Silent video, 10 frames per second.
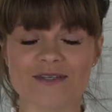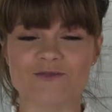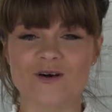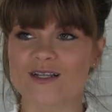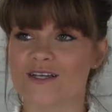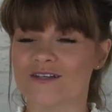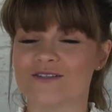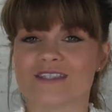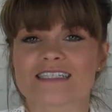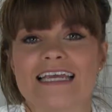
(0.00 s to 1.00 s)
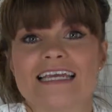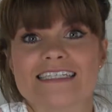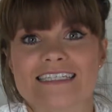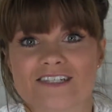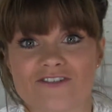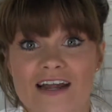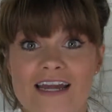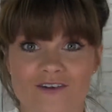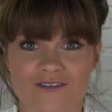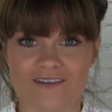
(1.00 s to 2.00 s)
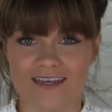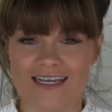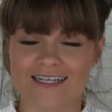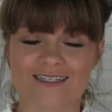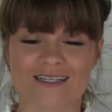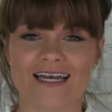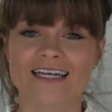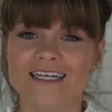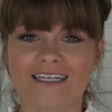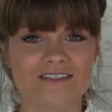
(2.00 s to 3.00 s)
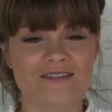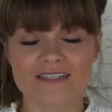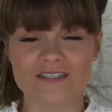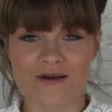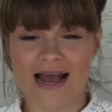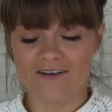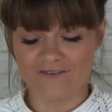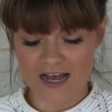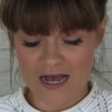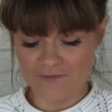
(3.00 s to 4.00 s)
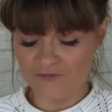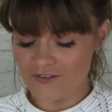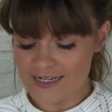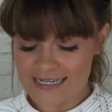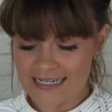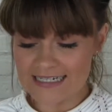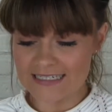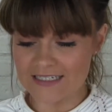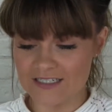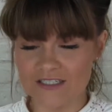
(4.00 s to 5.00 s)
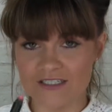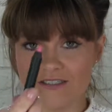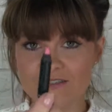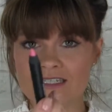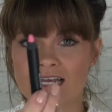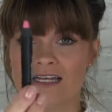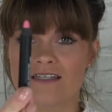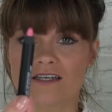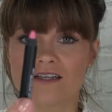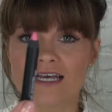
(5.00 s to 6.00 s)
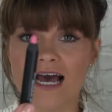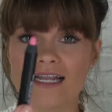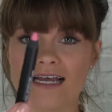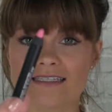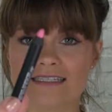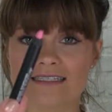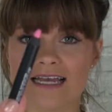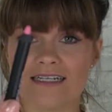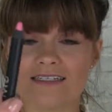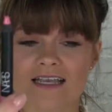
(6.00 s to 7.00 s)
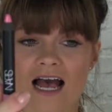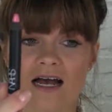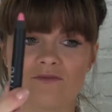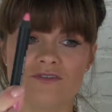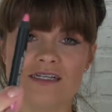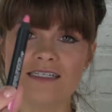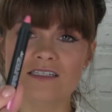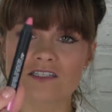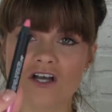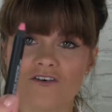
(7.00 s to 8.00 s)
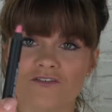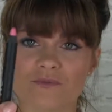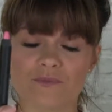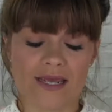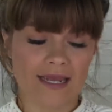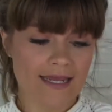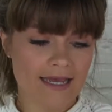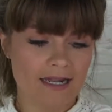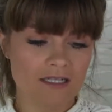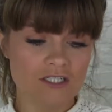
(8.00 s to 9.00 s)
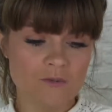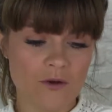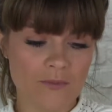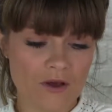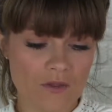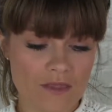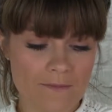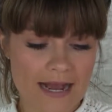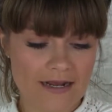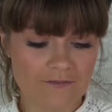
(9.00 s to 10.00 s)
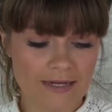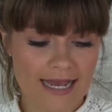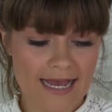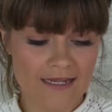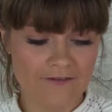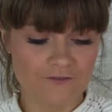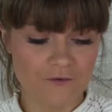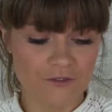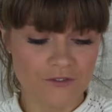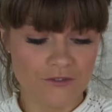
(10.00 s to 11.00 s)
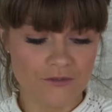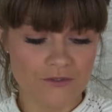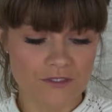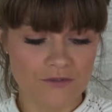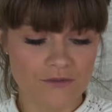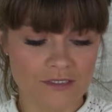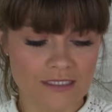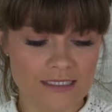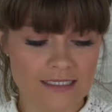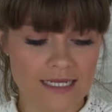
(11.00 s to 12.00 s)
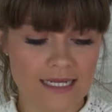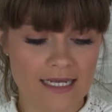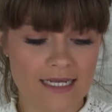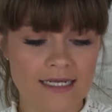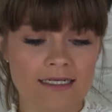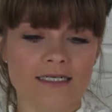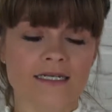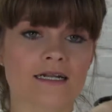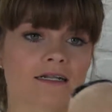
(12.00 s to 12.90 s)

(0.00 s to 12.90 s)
of one of those kids crayon things that you, you have, um, really easy to use. So the color, as I said, it's um, really soft and pink and I'll just pop it on the back of my hand for you so you can see. And I'll